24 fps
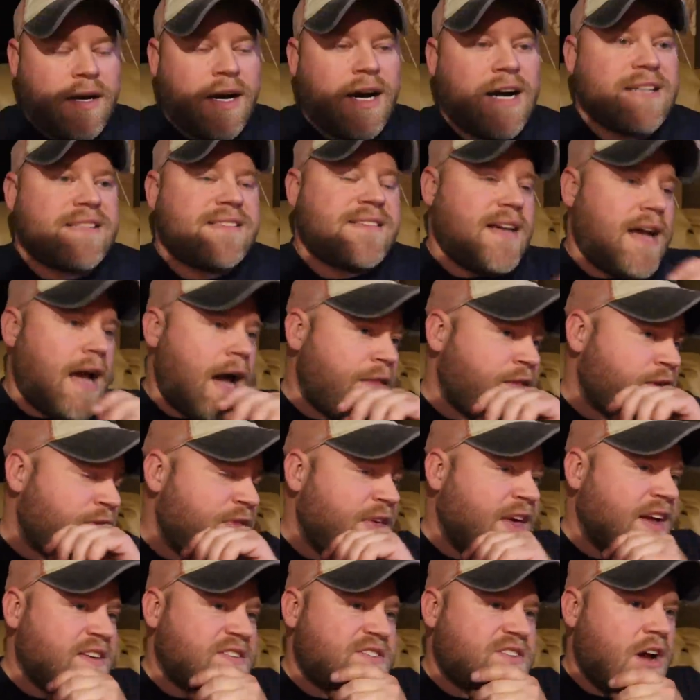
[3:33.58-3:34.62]
Let's see, other
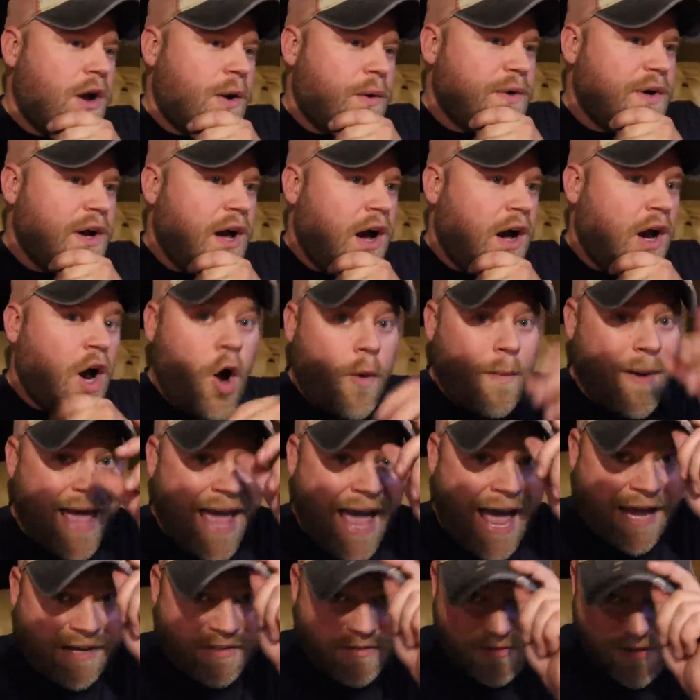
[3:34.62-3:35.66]
things going on. Oh, my
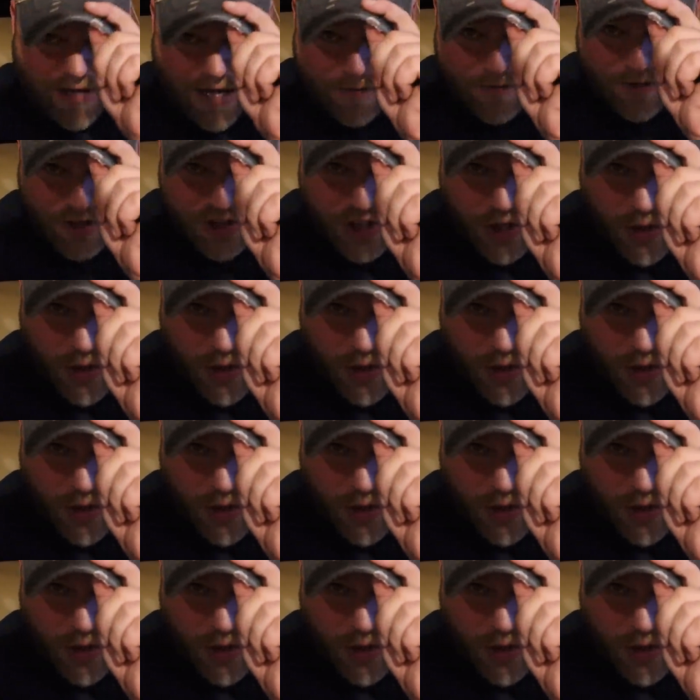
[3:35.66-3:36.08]
hat. I haven't